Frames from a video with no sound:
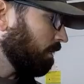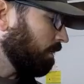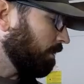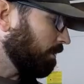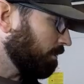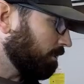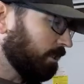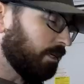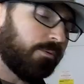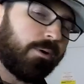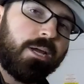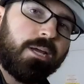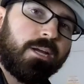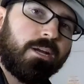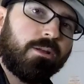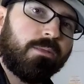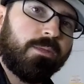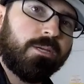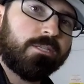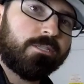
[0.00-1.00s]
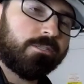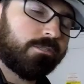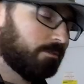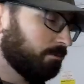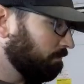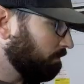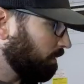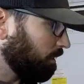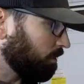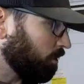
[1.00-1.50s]
You can see right here, this
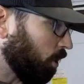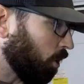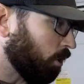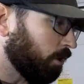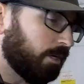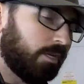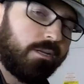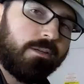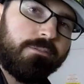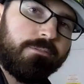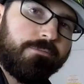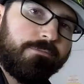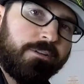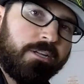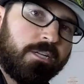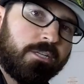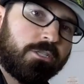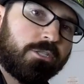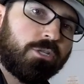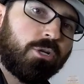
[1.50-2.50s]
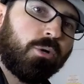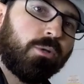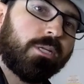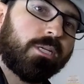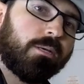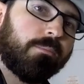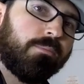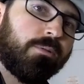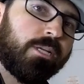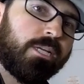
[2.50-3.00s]
is already finished, totally
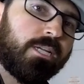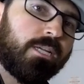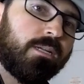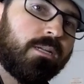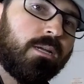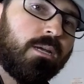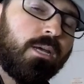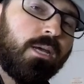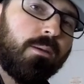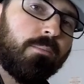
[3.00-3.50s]
completed.